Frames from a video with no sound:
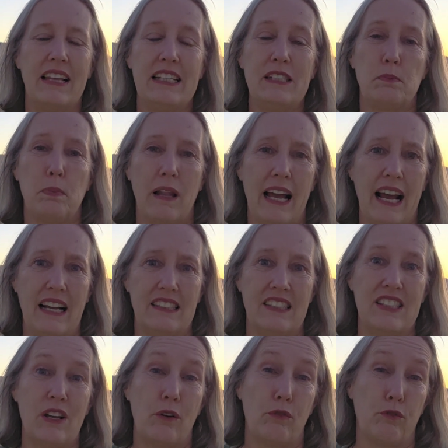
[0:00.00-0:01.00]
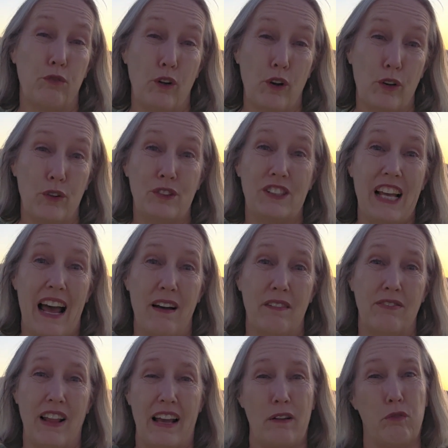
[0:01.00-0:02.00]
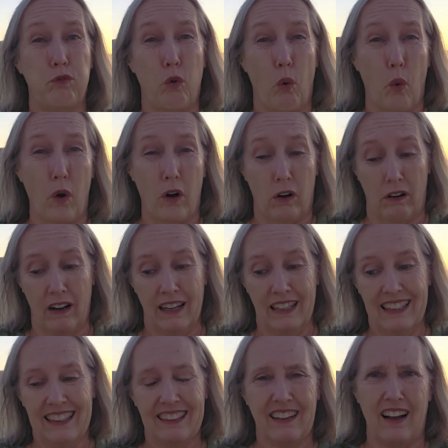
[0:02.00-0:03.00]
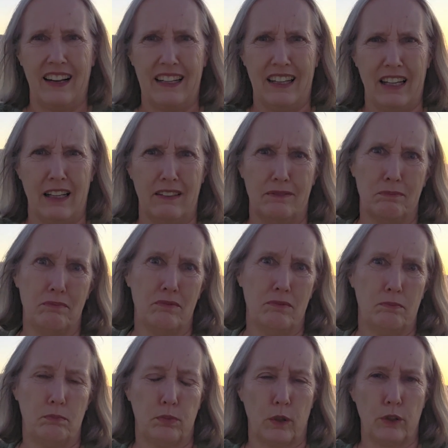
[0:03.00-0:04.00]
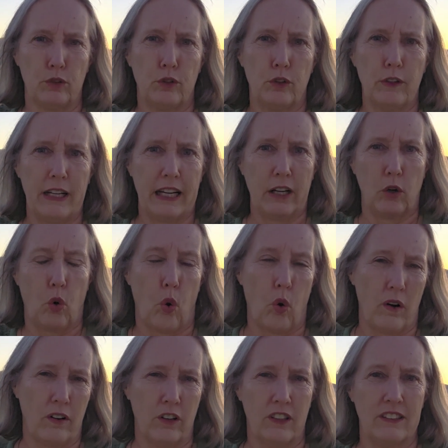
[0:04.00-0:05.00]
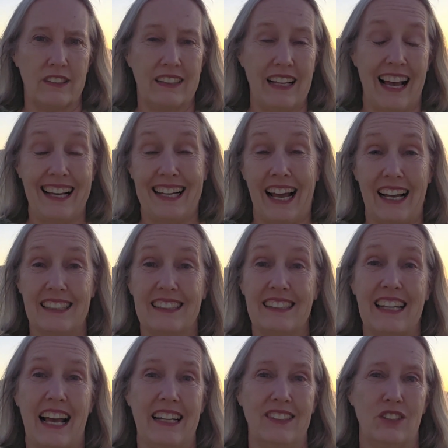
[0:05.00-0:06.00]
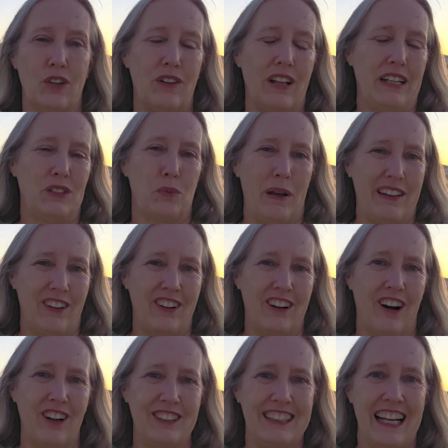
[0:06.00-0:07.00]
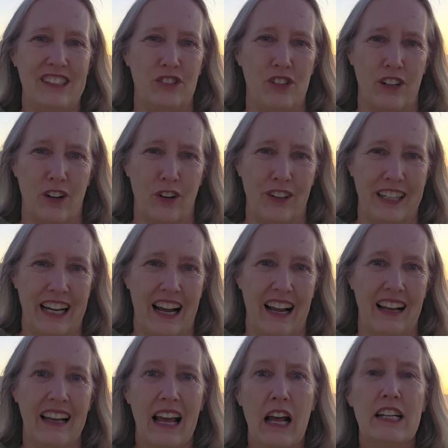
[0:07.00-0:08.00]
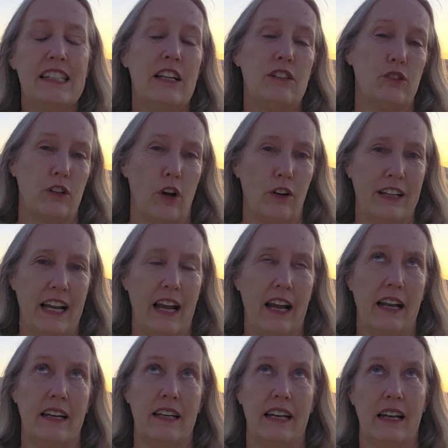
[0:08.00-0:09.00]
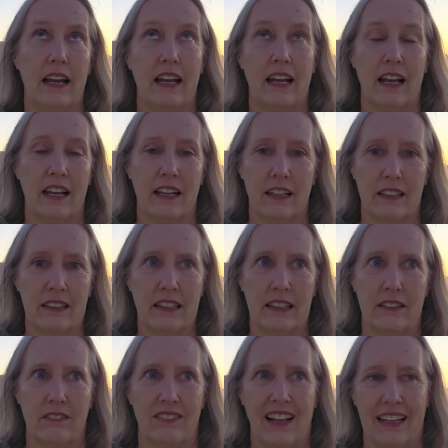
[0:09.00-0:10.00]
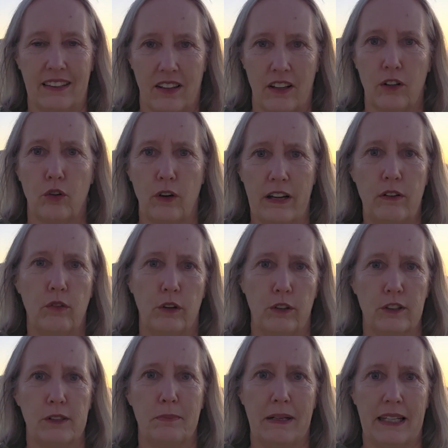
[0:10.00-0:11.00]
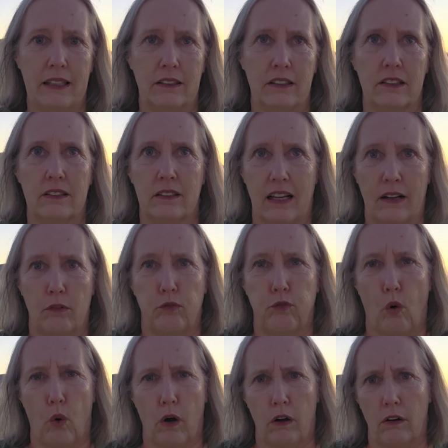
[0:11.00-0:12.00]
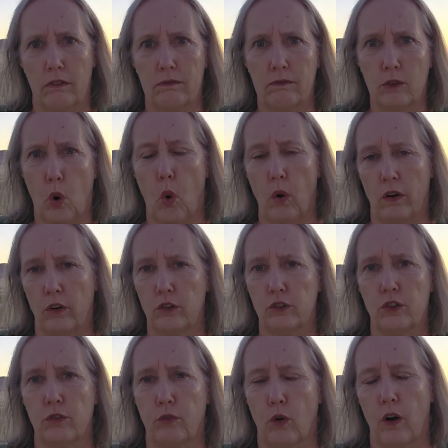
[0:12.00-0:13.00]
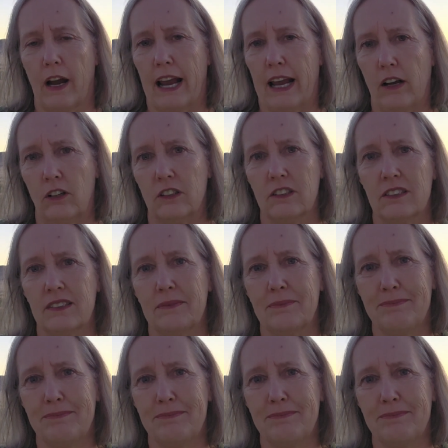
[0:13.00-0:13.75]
plants, their fruits have like 4 kind of protruding corners, I guess, and so that's why they're called Tetragonia. Tetragonia in like the Greek roots means like 4 corners or 4 angles.